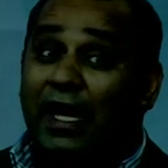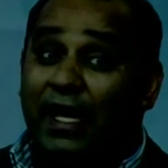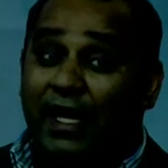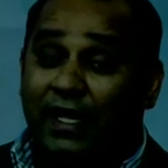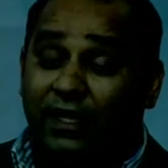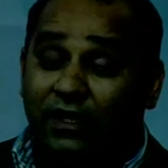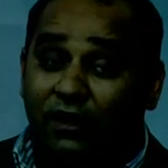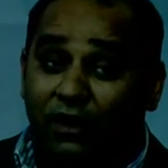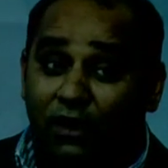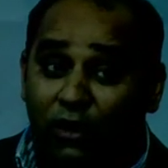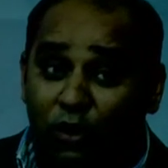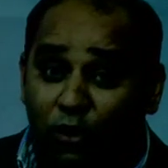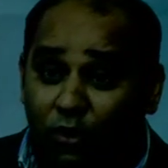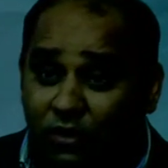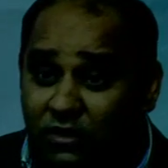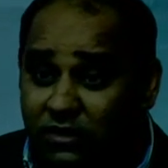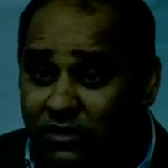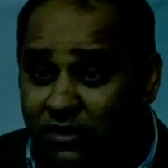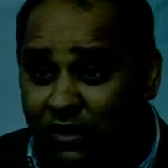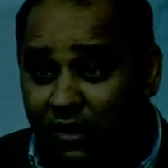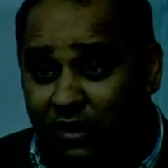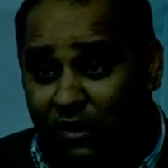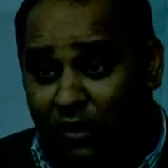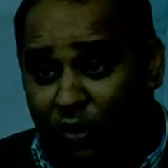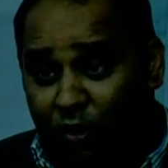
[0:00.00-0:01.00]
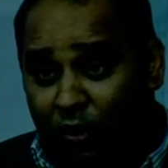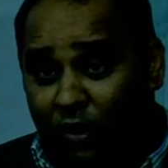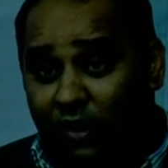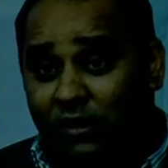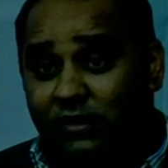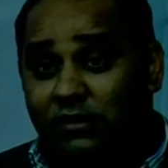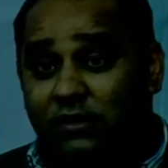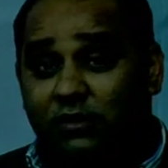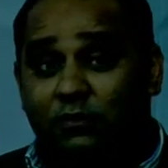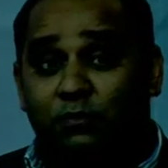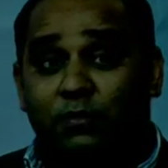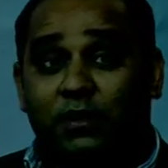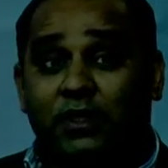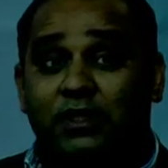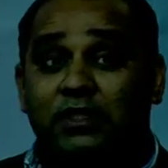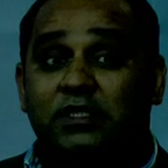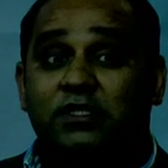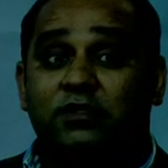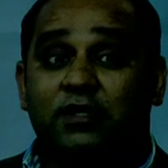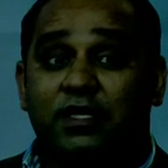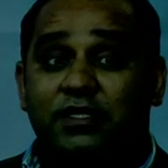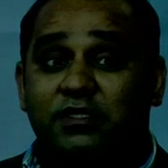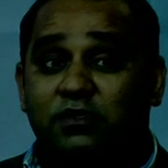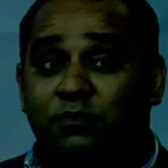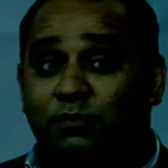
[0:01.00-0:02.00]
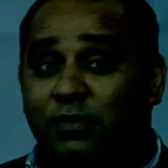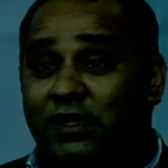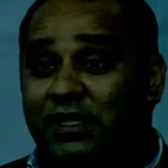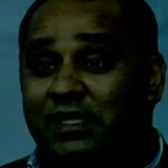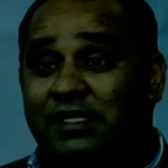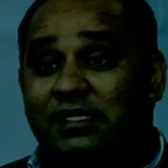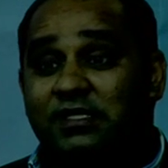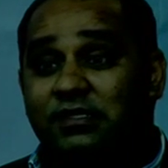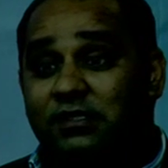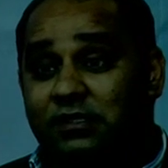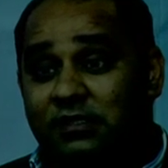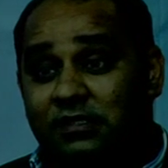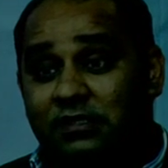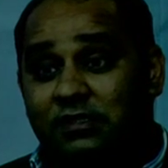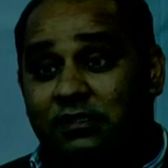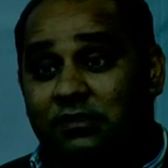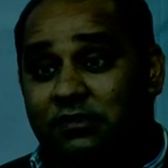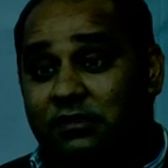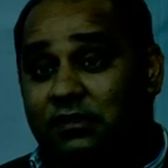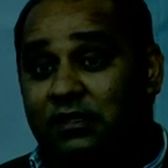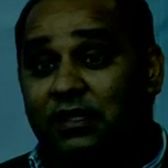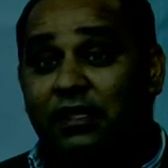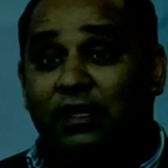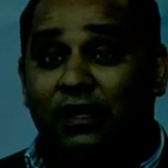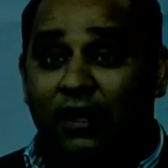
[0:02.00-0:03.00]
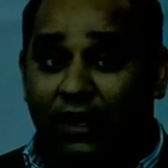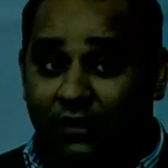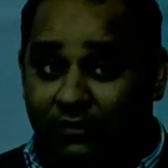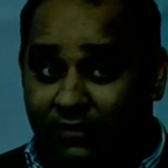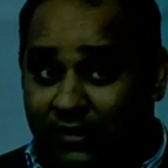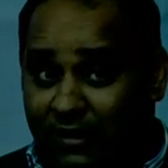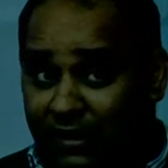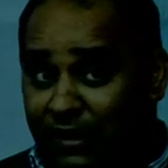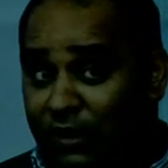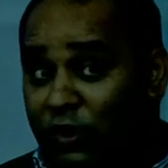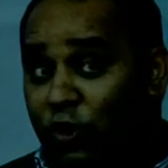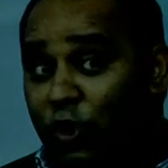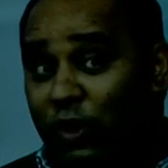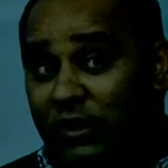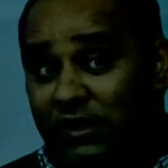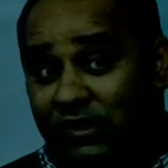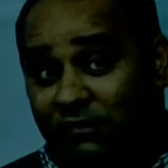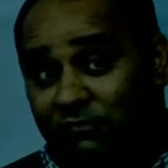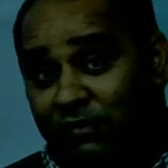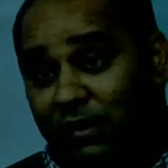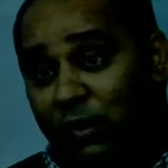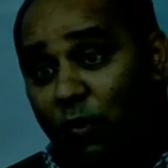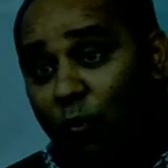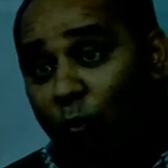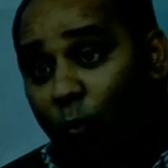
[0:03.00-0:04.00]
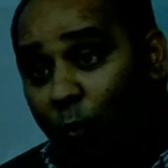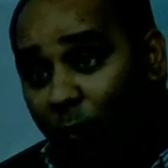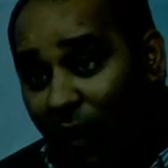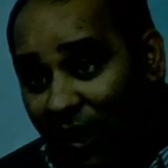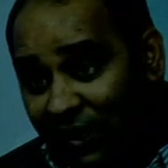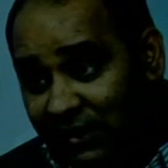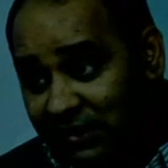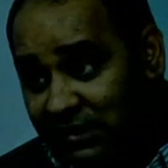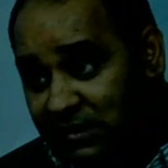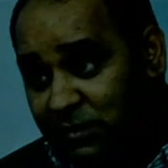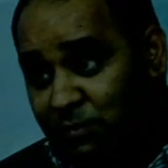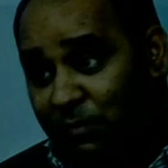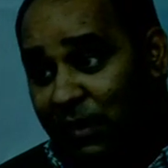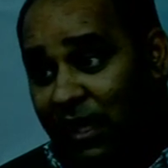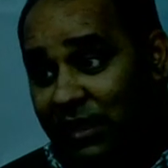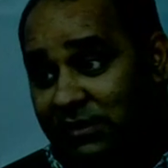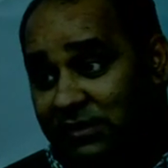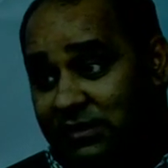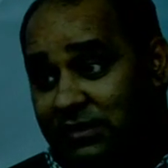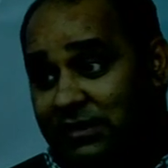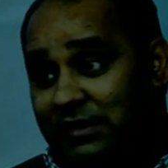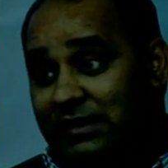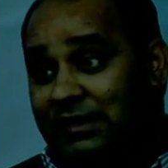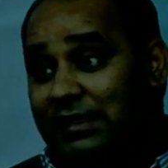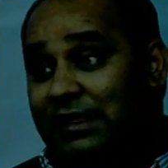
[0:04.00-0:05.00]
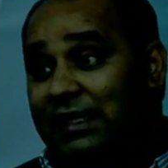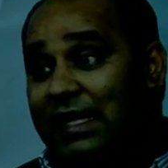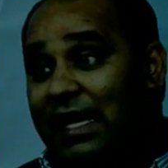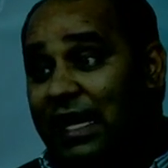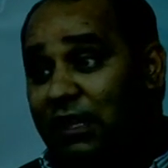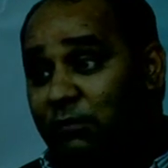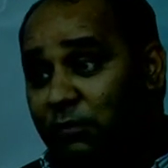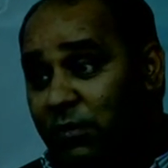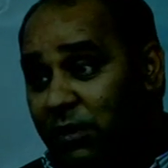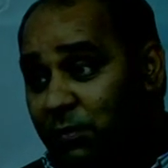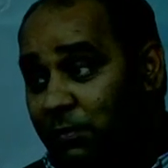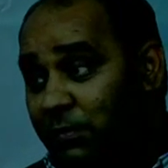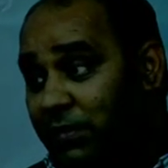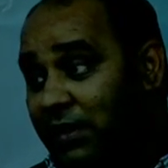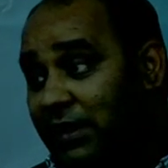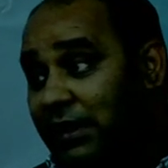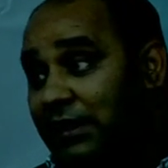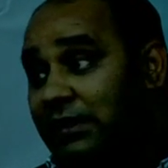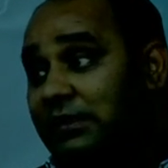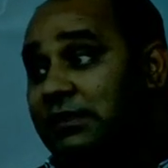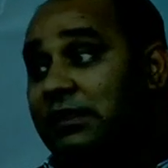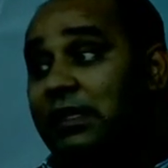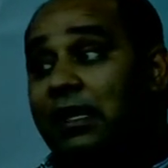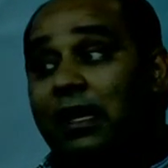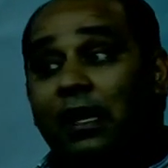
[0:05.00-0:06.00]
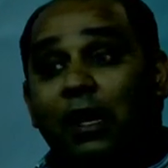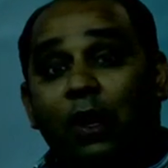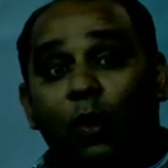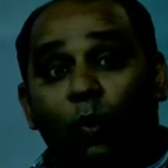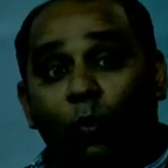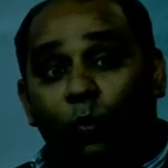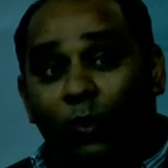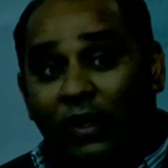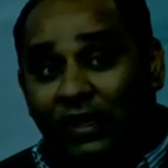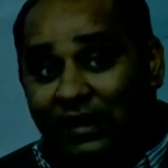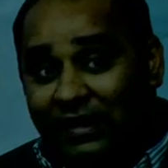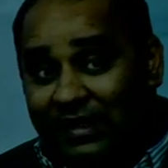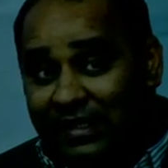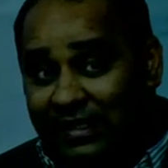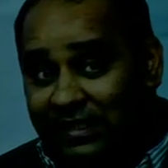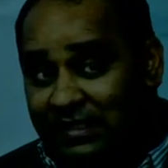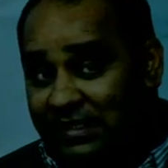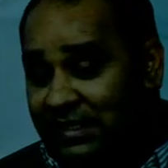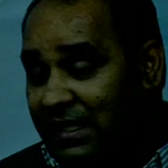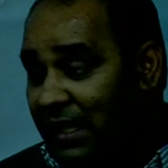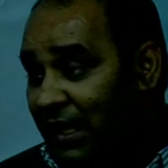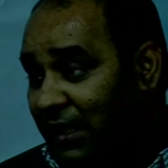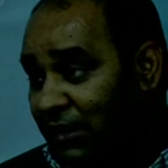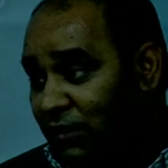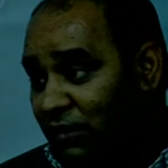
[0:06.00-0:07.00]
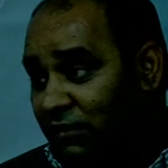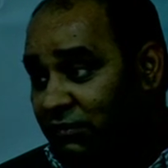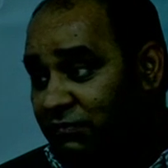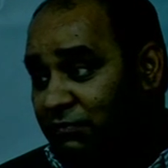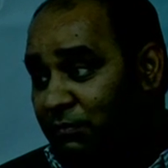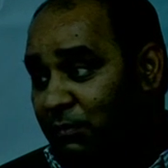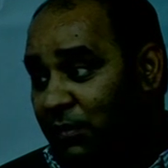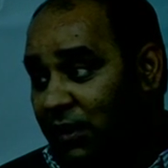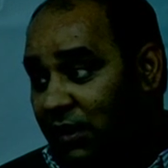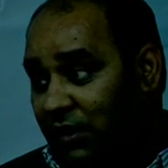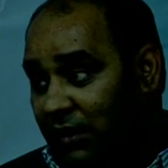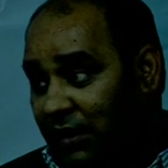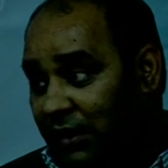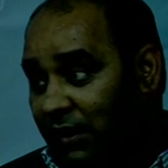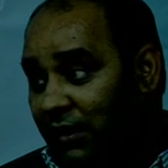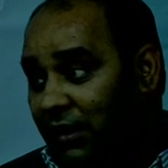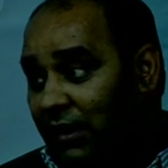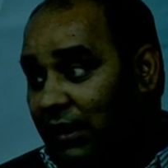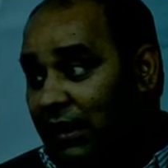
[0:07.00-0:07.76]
It looks a lot, but trust me, this is nothing. Not even one smart city can be built with this kind of money.